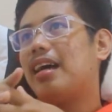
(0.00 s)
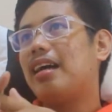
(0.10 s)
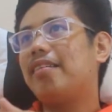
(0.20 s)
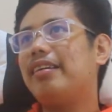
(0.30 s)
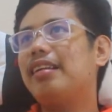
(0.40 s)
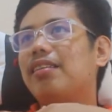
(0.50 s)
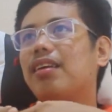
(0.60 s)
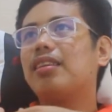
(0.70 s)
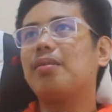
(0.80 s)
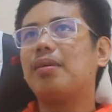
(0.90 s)
I really
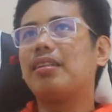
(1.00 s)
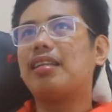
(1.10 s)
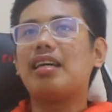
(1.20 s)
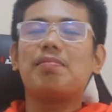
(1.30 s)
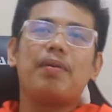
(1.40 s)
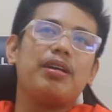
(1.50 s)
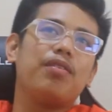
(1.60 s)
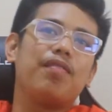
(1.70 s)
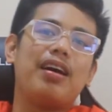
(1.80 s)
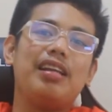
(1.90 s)
thought na magtaas pa
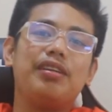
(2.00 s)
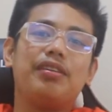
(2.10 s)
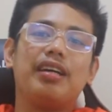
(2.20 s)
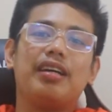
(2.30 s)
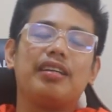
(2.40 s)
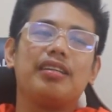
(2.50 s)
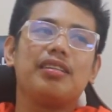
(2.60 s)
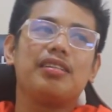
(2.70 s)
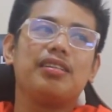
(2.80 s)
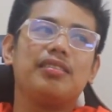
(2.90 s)
yung value niya.
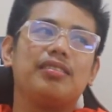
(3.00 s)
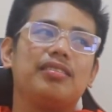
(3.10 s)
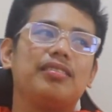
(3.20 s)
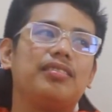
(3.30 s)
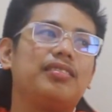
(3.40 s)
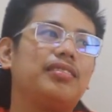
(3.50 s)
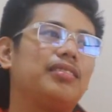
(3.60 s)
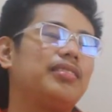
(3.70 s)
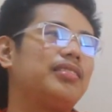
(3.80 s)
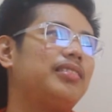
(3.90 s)
So,
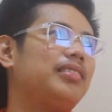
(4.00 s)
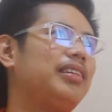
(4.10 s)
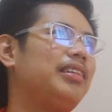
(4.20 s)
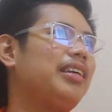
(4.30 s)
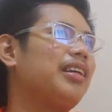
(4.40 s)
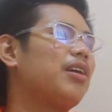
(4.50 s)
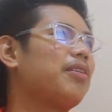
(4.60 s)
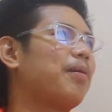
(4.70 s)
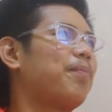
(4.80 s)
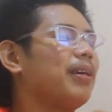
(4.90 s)
hindi rin
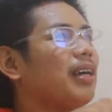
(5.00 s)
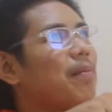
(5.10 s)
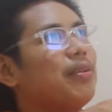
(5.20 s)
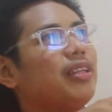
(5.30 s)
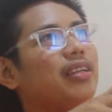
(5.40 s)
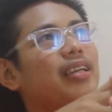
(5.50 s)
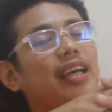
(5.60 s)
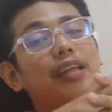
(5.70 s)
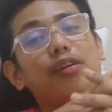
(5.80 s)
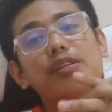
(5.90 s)
ako nagpagamit ng
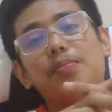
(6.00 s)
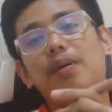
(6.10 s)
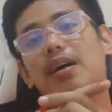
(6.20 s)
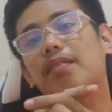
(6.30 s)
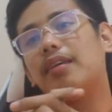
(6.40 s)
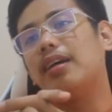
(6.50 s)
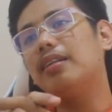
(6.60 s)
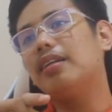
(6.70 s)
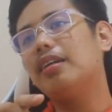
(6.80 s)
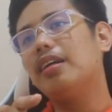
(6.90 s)
indicators back then.
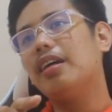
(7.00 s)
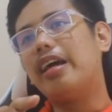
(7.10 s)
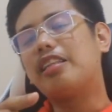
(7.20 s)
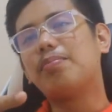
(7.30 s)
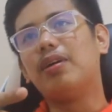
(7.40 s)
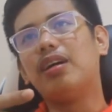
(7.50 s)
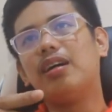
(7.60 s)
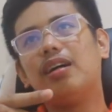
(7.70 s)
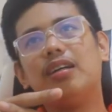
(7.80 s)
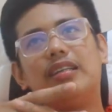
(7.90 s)
It's
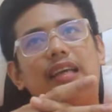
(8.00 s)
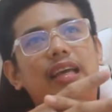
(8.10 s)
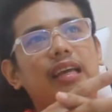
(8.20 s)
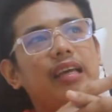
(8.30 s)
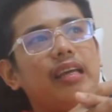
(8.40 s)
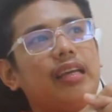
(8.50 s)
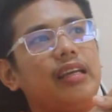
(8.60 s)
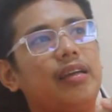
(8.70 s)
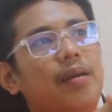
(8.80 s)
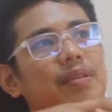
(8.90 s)
more on a,
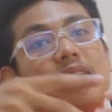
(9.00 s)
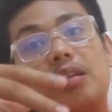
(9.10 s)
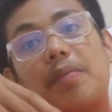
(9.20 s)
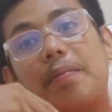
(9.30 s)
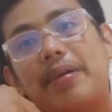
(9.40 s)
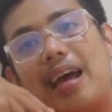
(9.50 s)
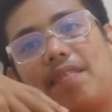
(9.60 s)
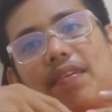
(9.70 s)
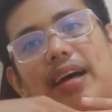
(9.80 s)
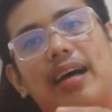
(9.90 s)
I mean, in my
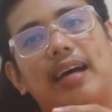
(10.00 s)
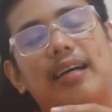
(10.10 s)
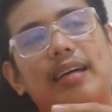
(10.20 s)
behalf ha.